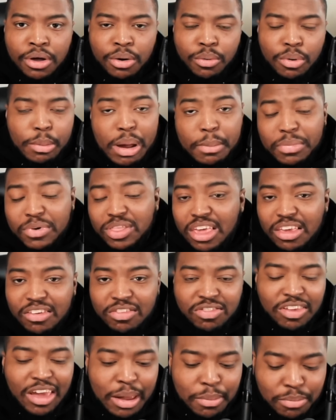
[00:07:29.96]
Remember,
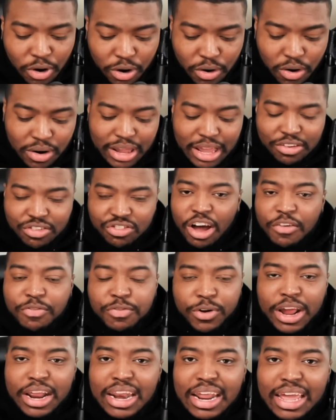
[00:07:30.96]
these teams are going to get
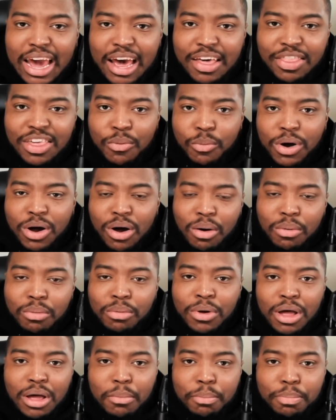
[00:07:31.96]
shuffled in together, and we're going
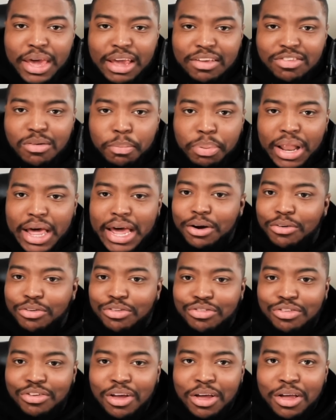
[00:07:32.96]
to pick some
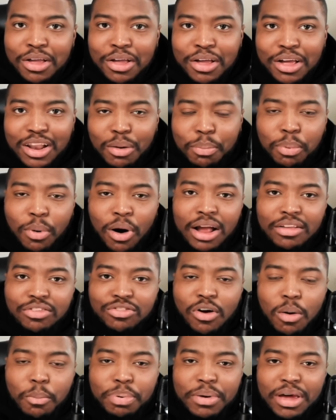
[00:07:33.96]
players. LeBron's
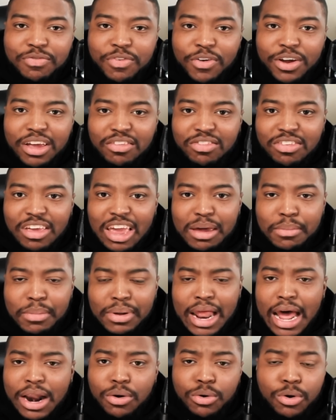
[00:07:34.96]
going to pick for his team,
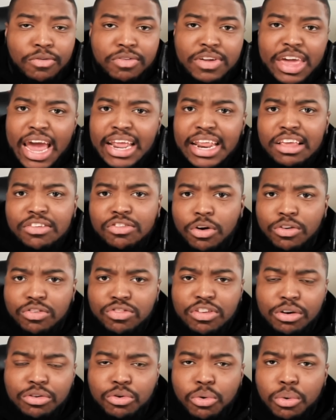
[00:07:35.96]
and I don't know if KD's going to
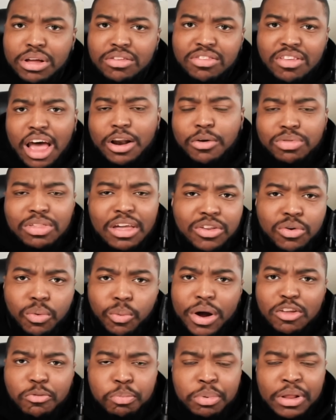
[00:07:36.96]
still do it because I don't think
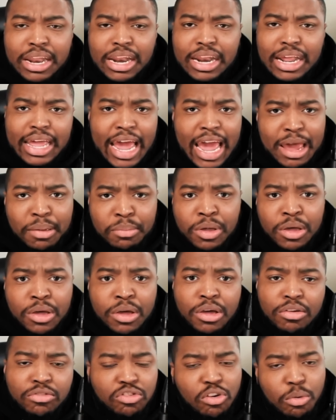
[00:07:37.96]
Durant's playing in the game.
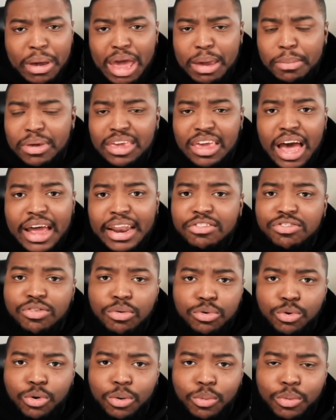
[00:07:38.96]
So maybe Giannis
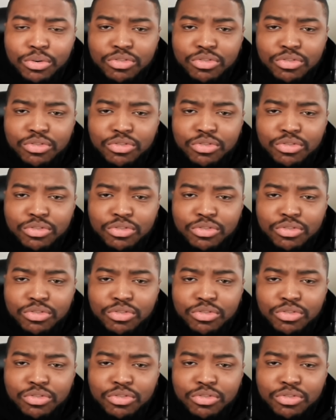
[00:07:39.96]
will do it.